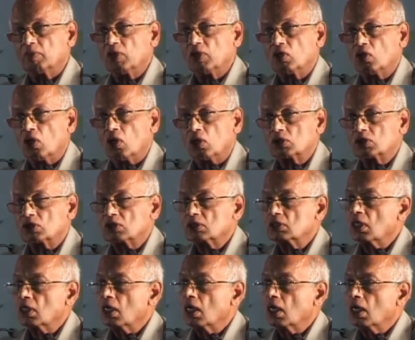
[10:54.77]

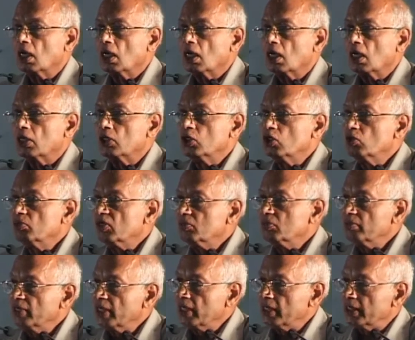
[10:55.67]
because
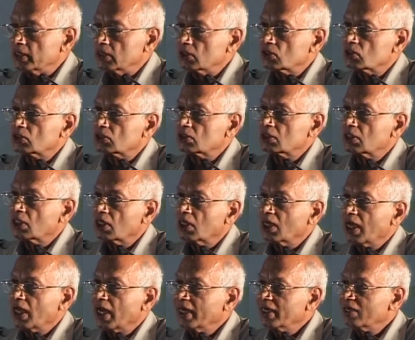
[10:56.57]
human beings
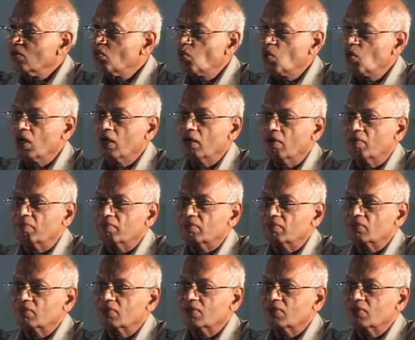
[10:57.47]
and a worm,